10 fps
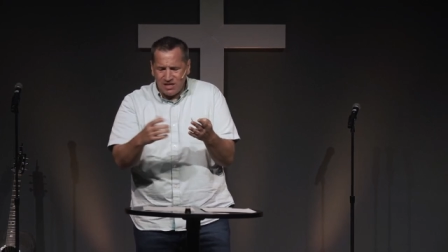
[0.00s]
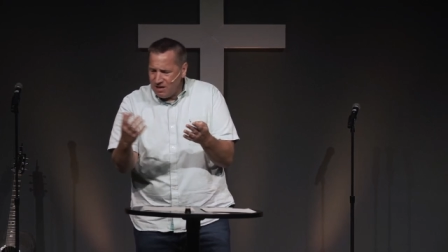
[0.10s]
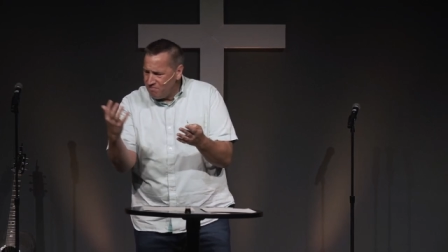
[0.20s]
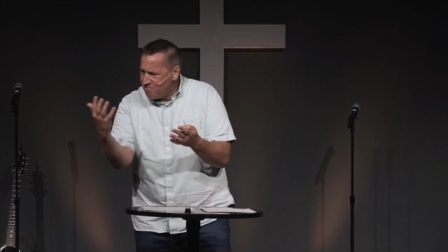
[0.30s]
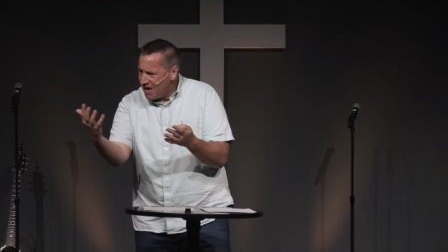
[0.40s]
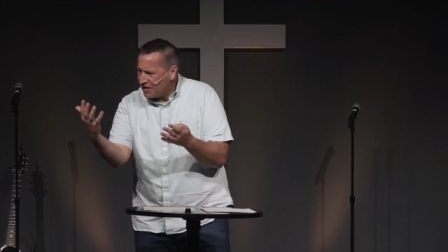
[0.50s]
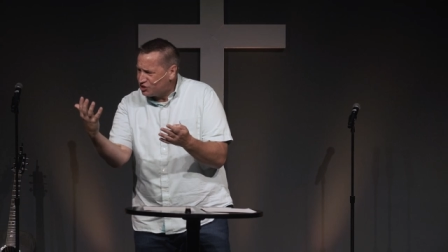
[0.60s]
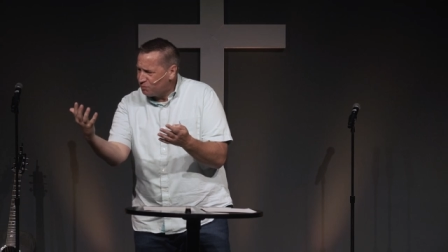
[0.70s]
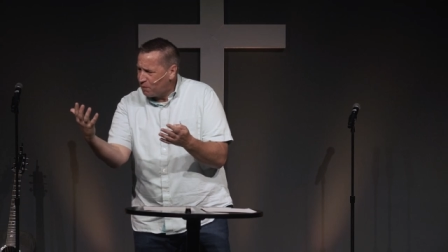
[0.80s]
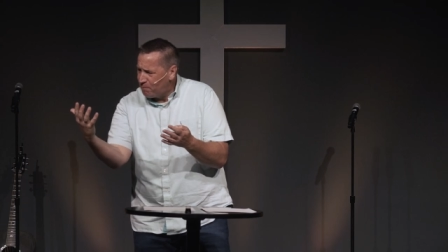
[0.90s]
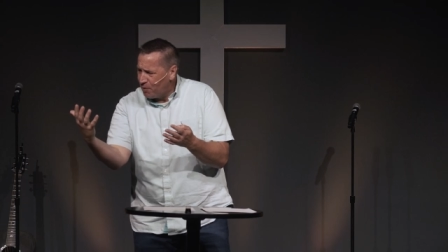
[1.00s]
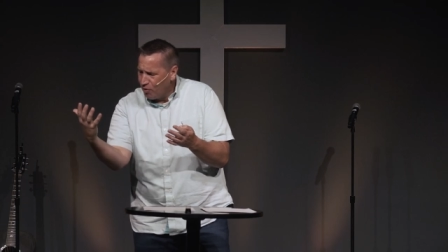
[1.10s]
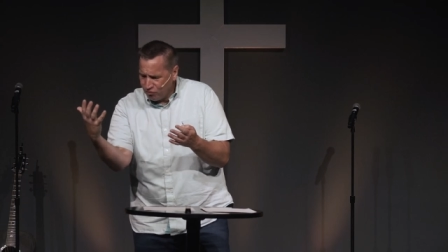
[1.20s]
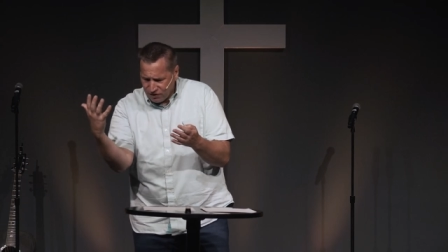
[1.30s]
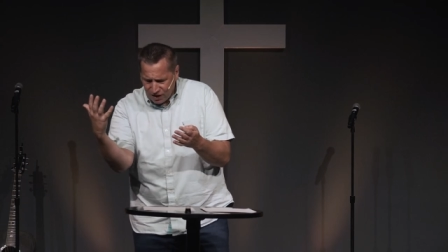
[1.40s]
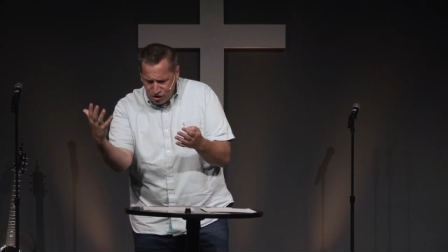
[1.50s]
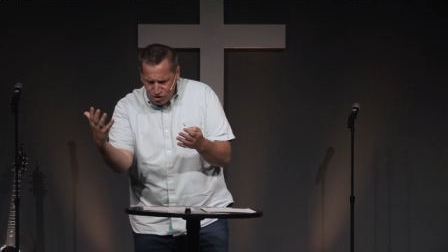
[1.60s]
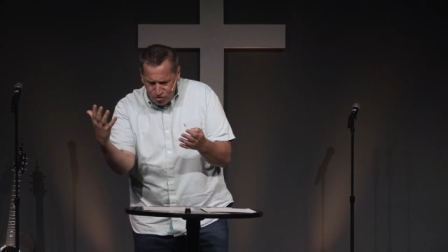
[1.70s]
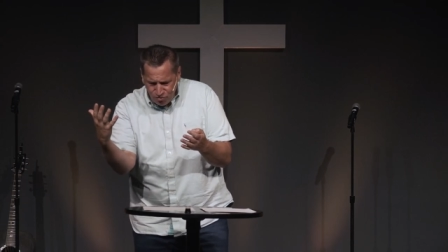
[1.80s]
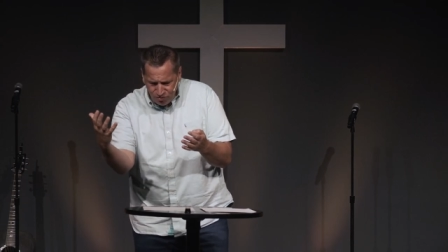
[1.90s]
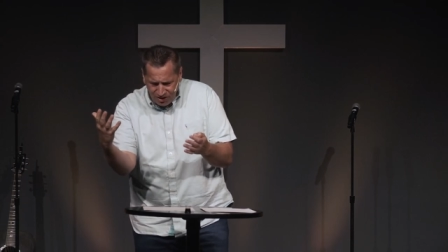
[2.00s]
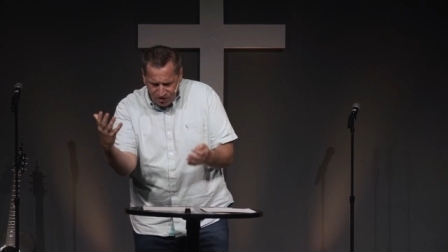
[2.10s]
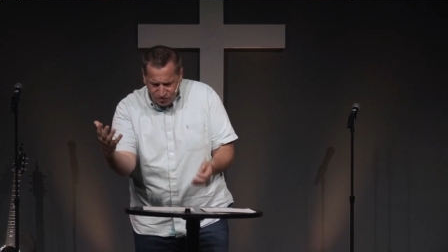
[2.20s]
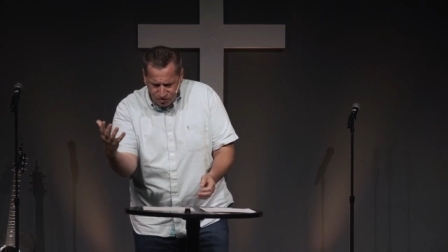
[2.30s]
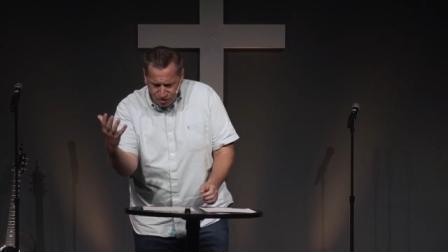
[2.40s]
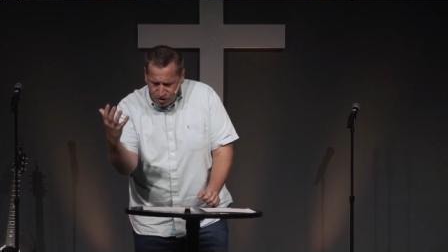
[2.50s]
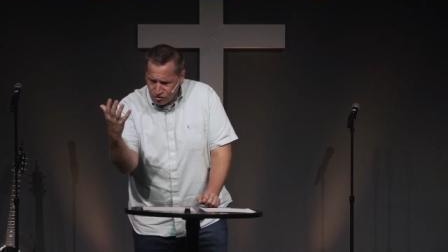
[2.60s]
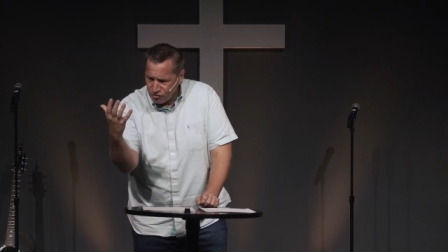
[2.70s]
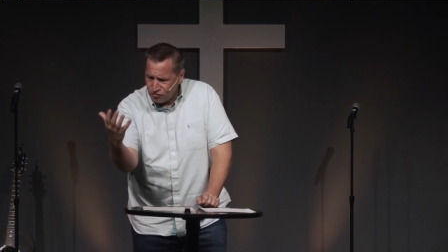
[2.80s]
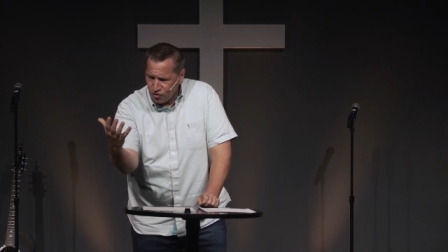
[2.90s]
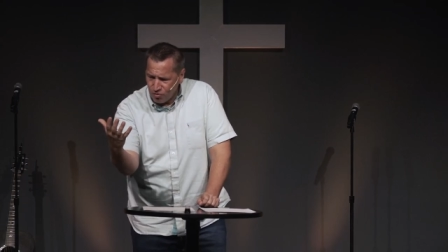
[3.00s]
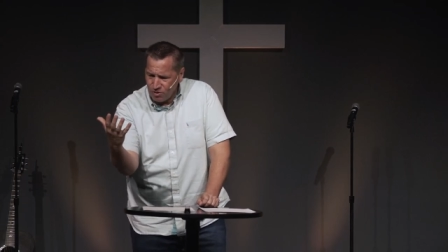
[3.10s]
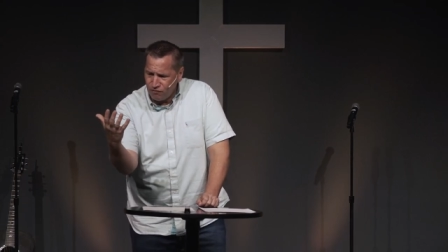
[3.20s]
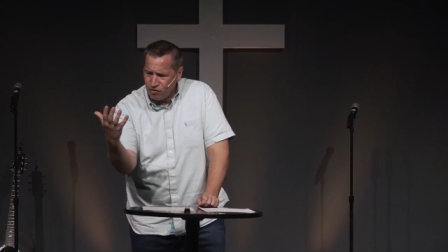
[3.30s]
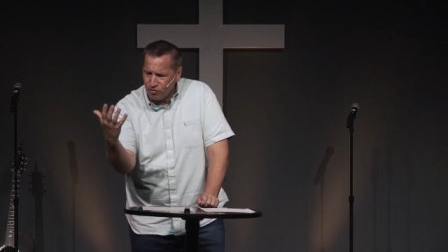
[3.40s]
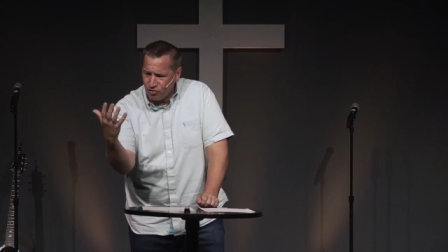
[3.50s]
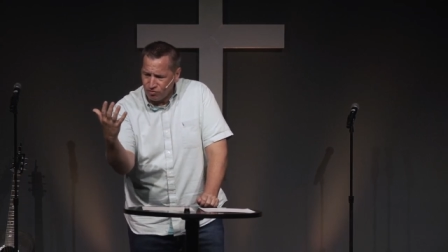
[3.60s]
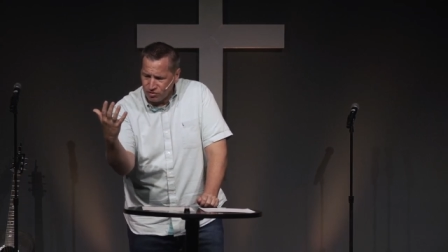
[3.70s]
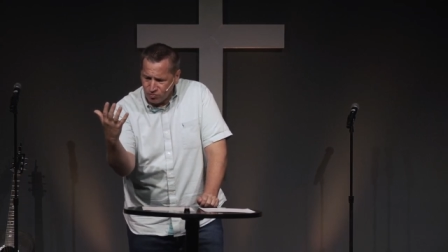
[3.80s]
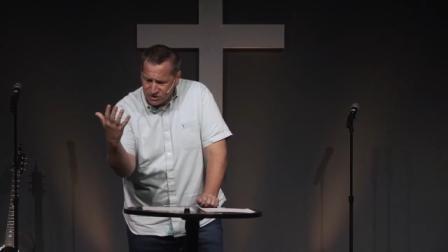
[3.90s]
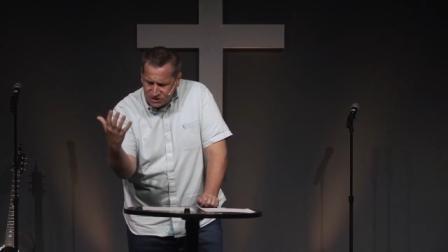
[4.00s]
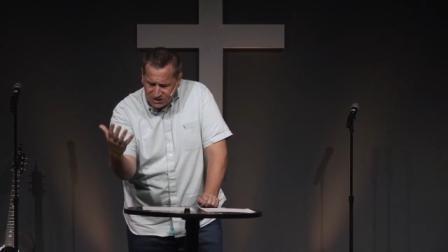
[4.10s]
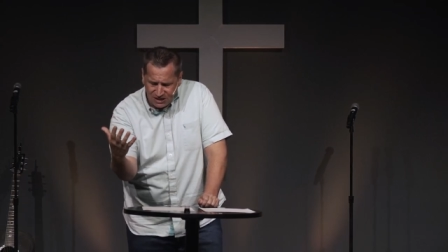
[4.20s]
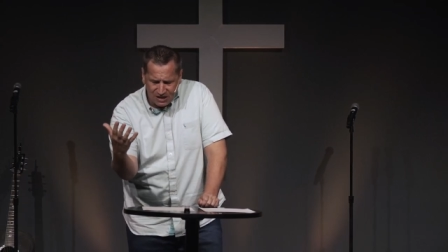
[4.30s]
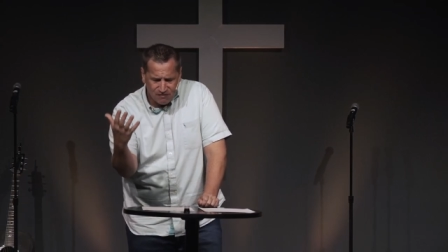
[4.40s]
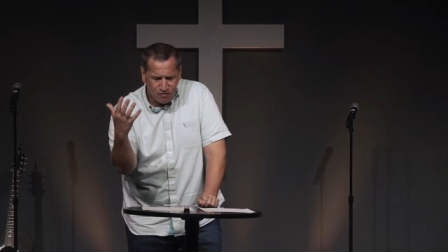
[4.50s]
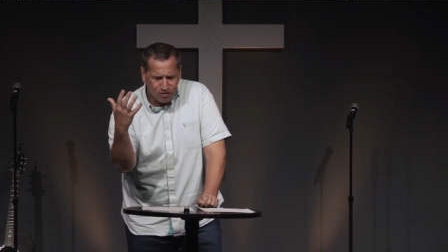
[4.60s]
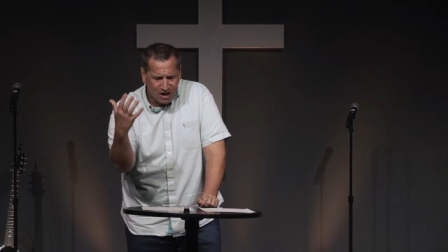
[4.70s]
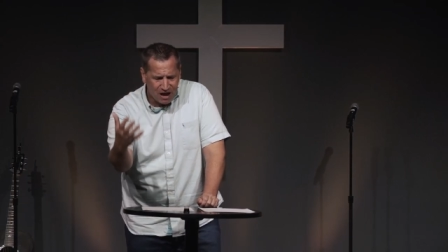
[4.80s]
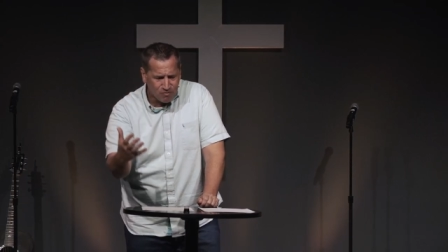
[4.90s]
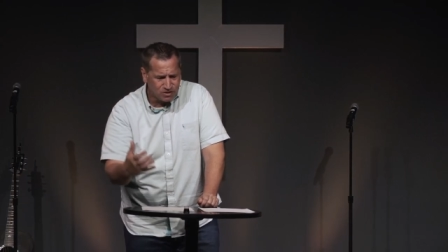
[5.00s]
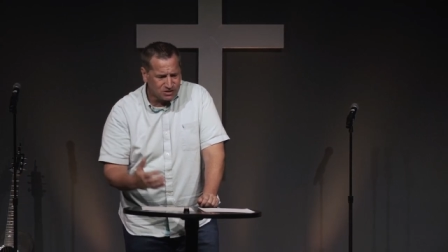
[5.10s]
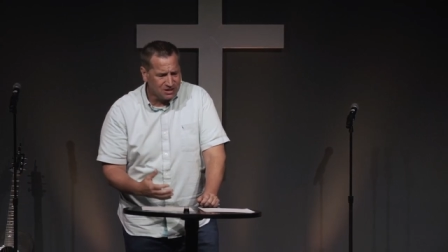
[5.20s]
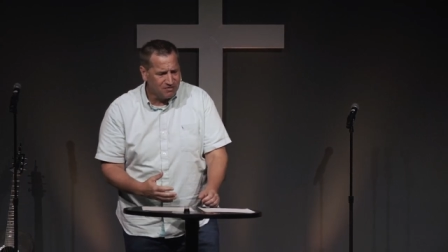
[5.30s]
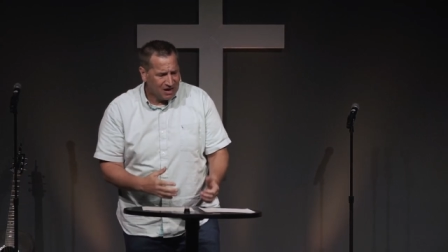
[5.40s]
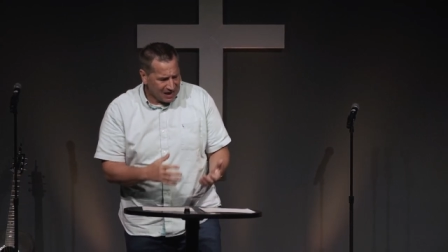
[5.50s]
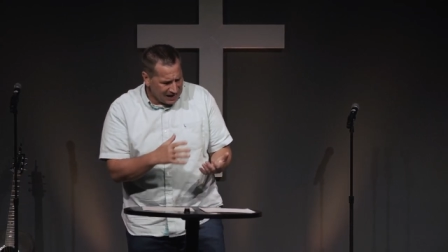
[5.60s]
He makes a proposal that you need to determine if you're going to receive or not receive. And